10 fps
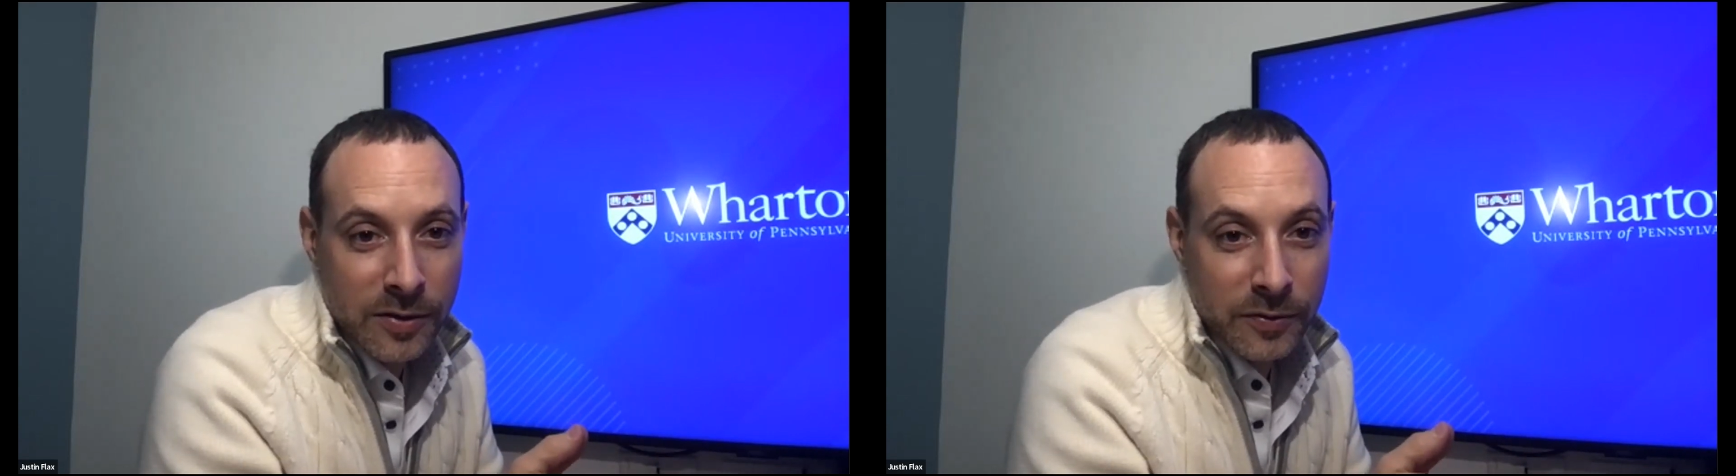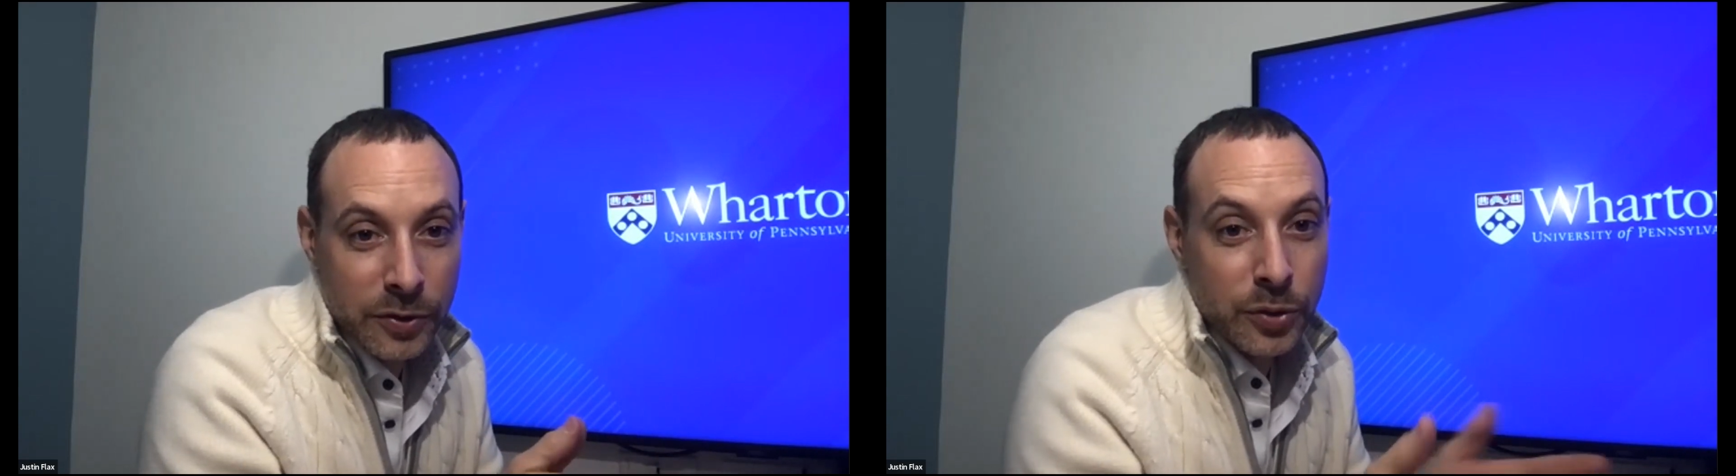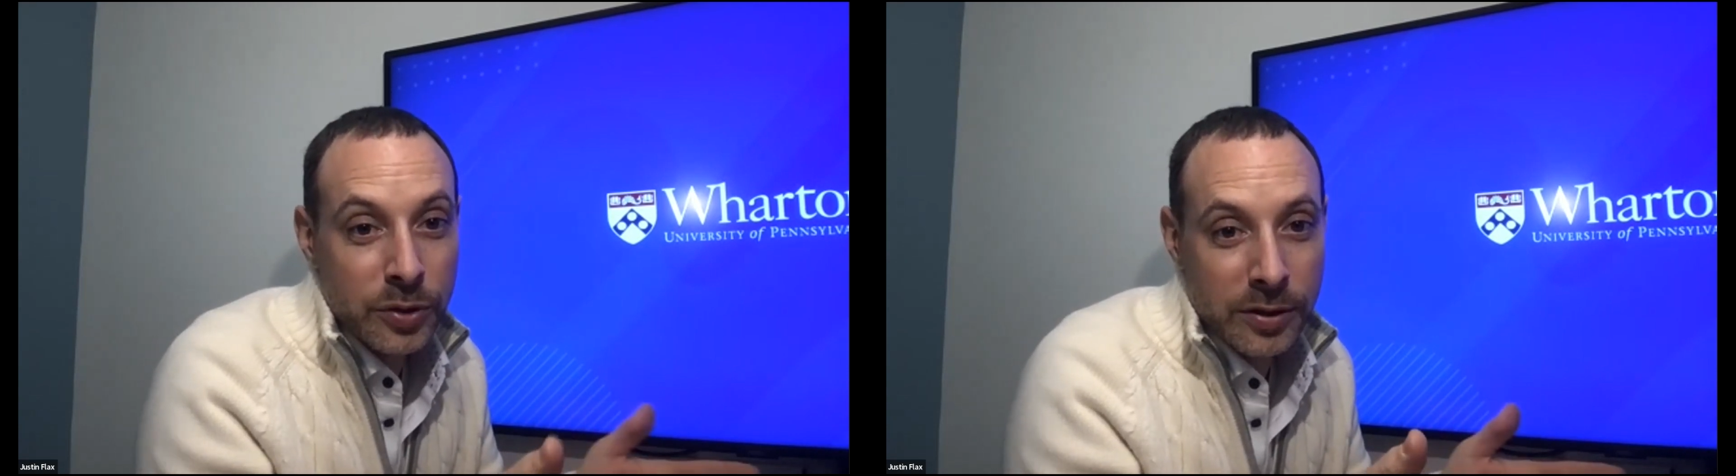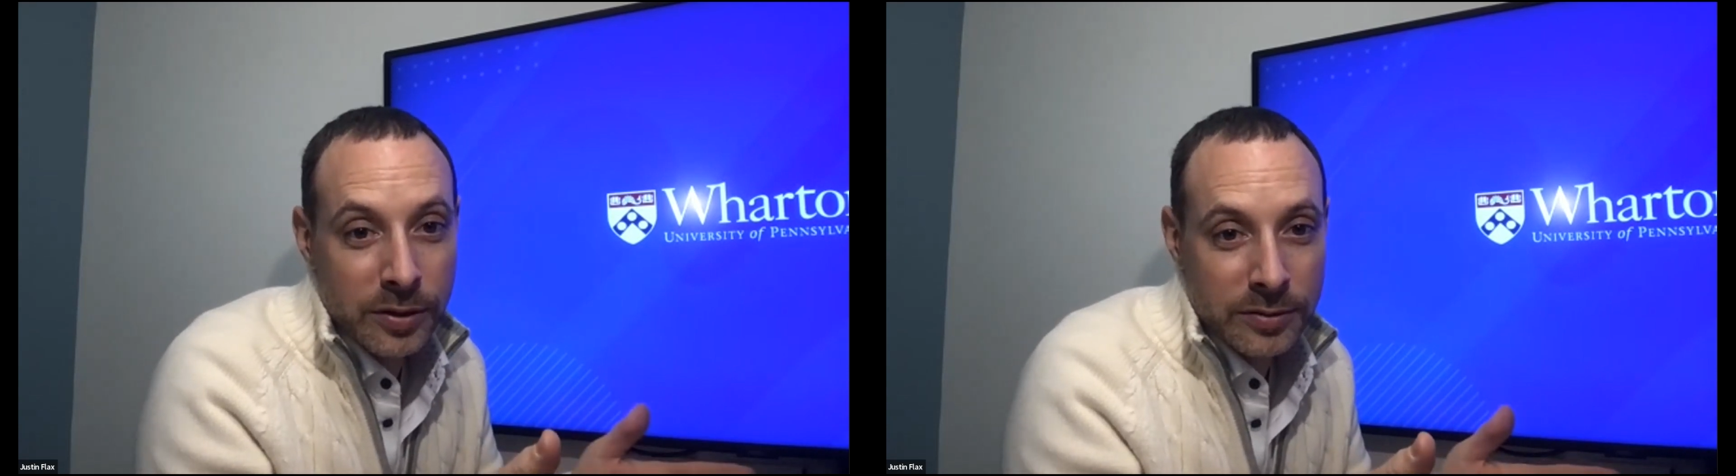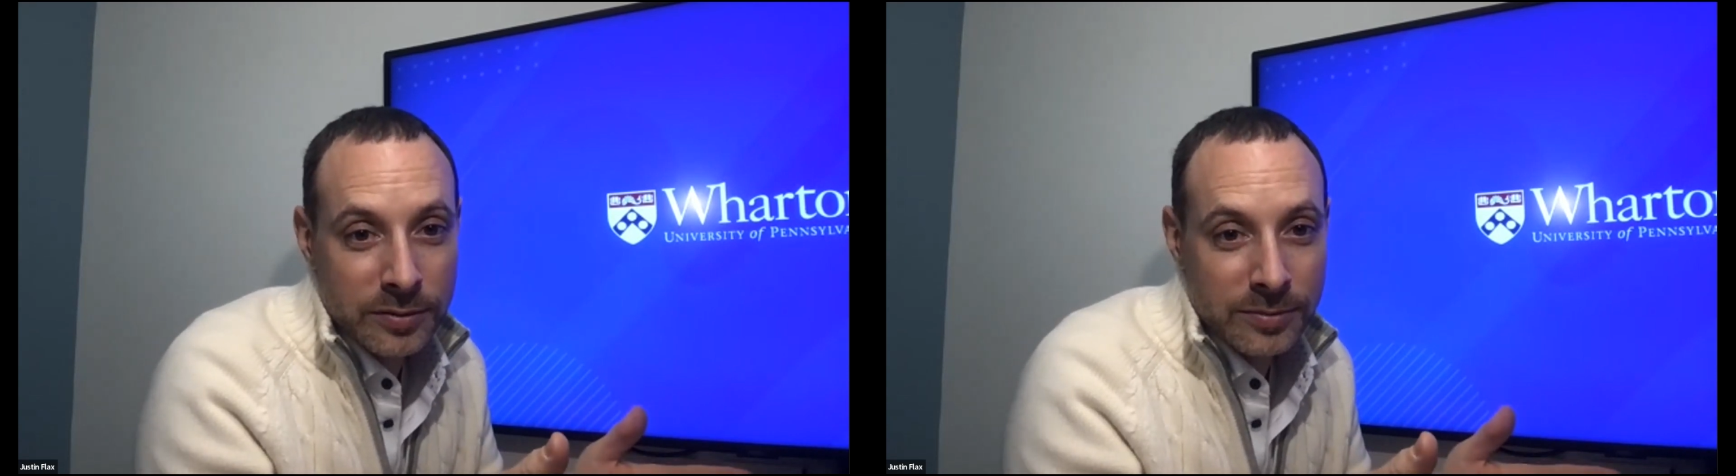for 2
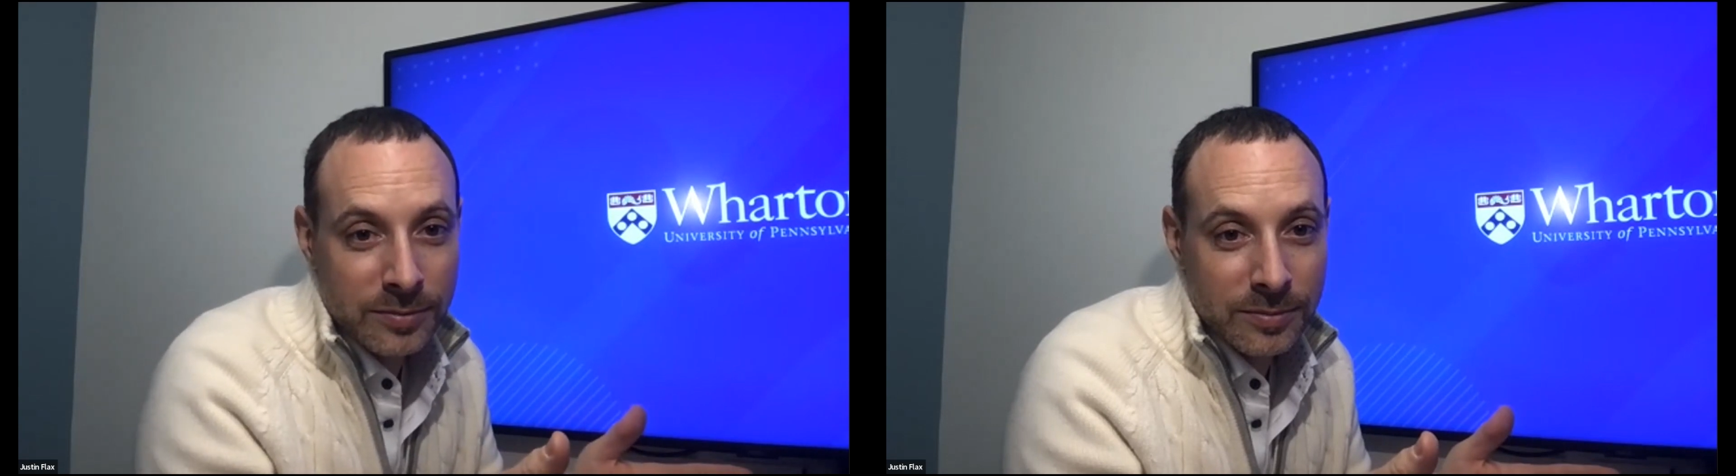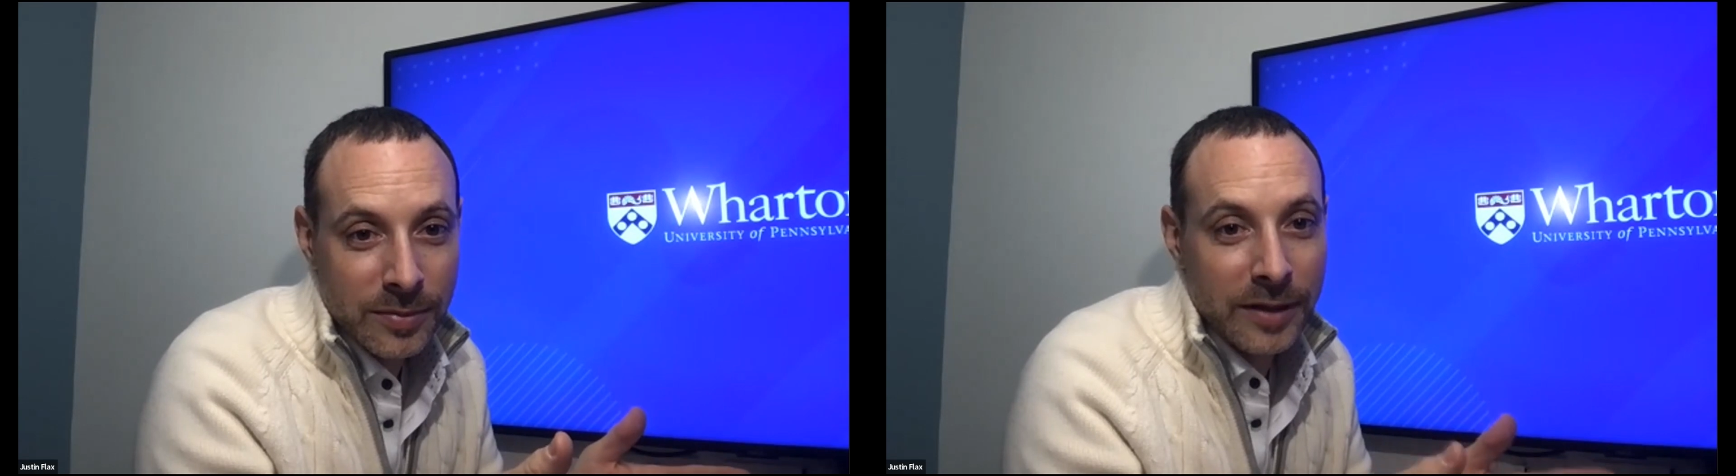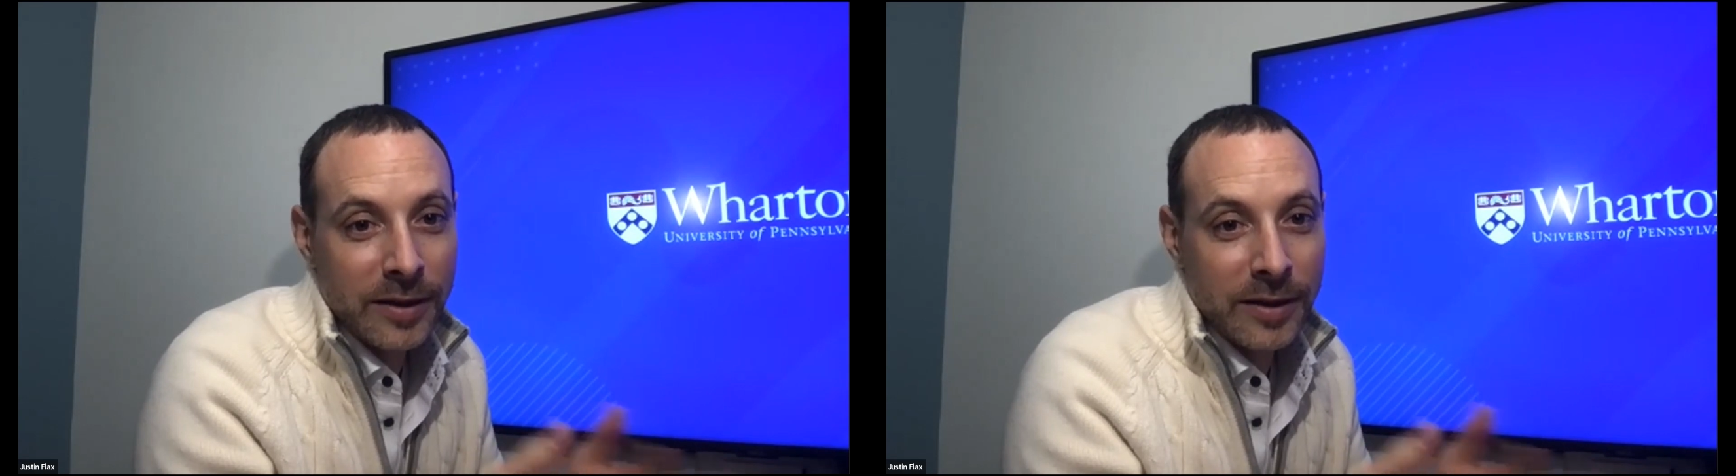years and